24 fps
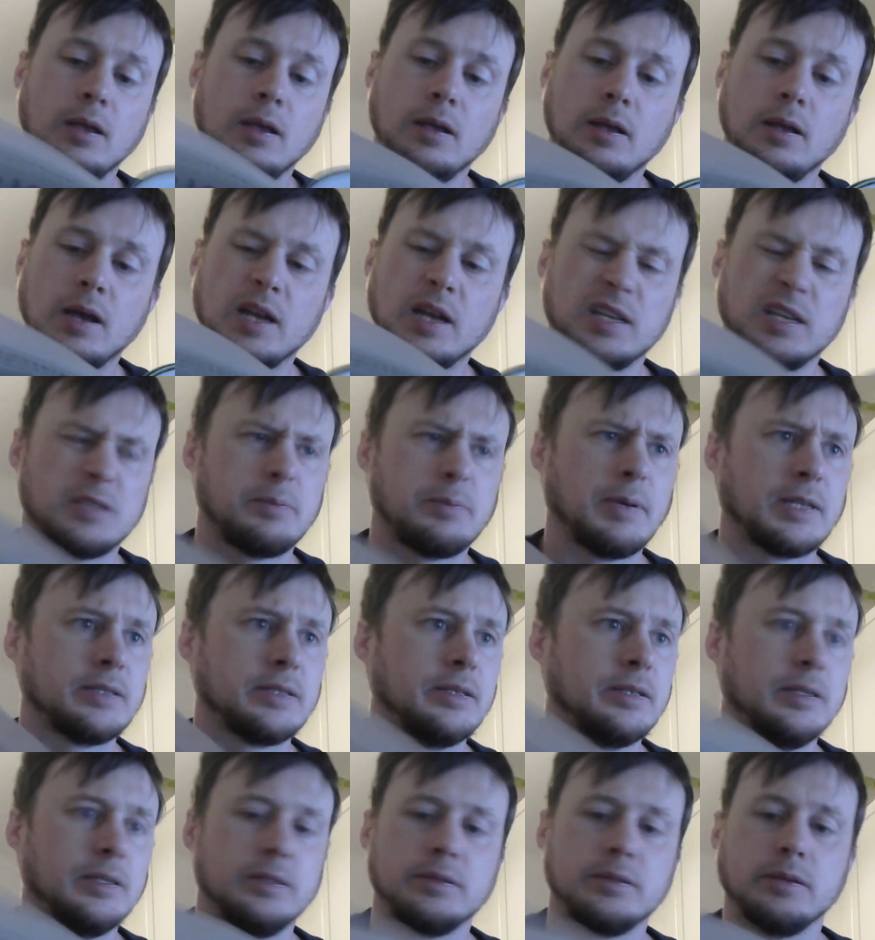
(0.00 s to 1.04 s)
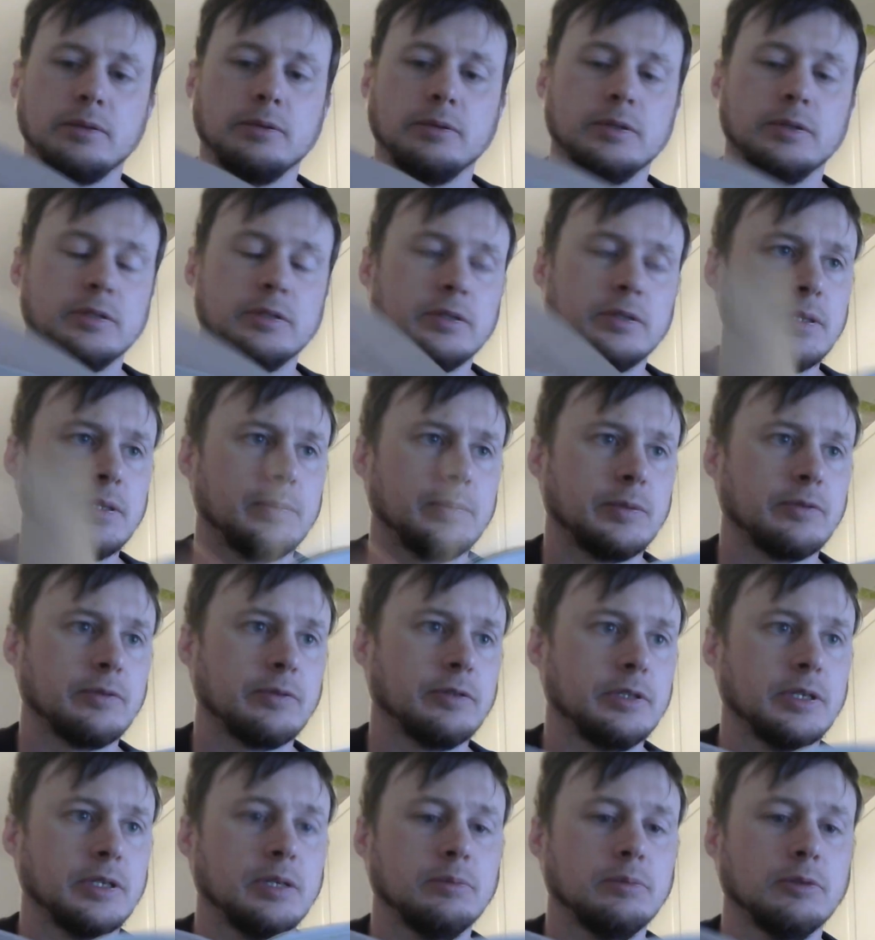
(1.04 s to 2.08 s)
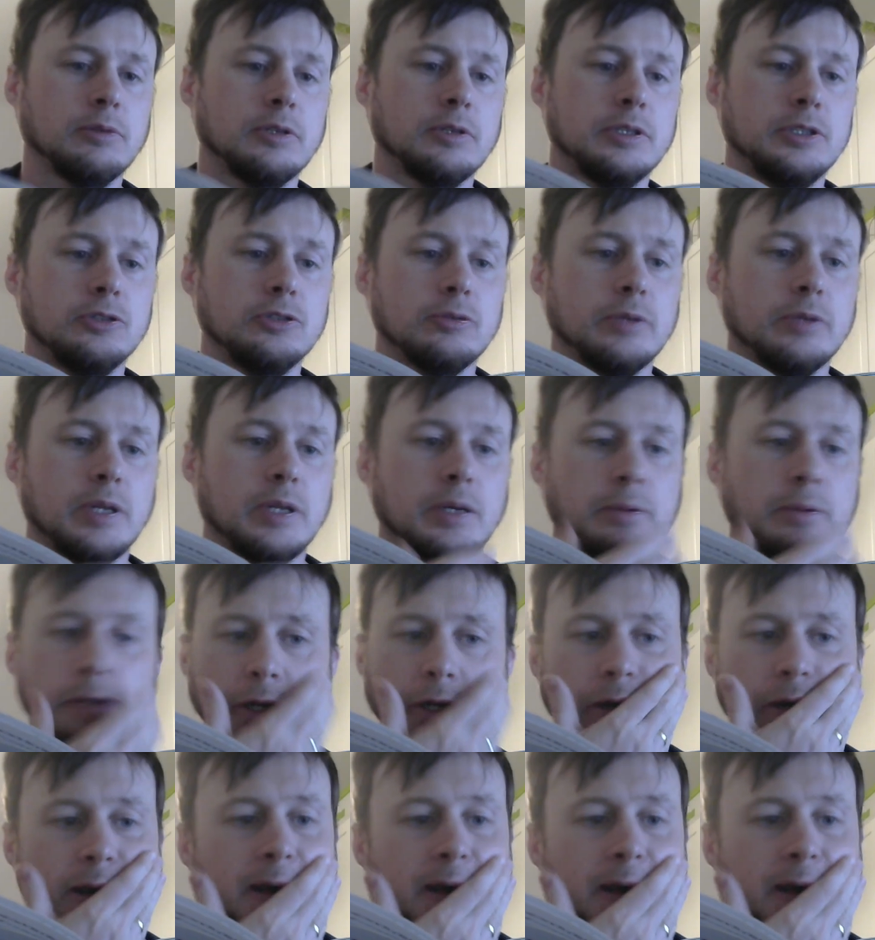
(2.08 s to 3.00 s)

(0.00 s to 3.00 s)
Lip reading: And I expected it is, otherwise it seems very deliberately drawn that way.